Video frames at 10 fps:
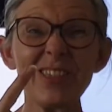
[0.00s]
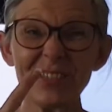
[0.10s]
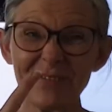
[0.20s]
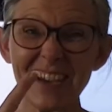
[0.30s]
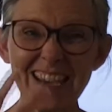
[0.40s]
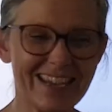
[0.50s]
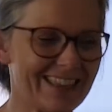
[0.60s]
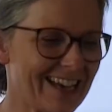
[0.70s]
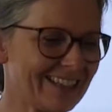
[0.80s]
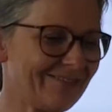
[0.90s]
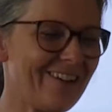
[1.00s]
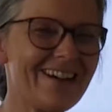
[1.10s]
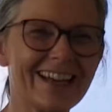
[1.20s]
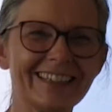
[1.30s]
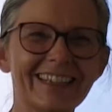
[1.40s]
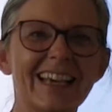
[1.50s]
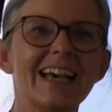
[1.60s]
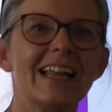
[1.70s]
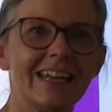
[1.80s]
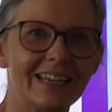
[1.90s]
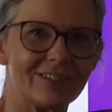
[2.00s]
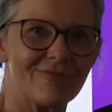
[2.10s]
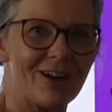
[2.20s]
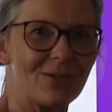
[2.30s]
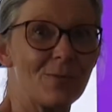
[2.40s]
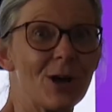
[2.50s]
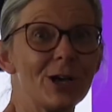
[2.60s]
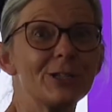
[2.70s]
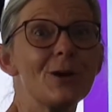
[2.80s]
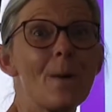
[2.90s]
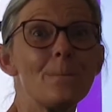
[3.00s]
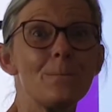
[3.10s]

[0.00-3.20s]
Three, that's right. Let's write the word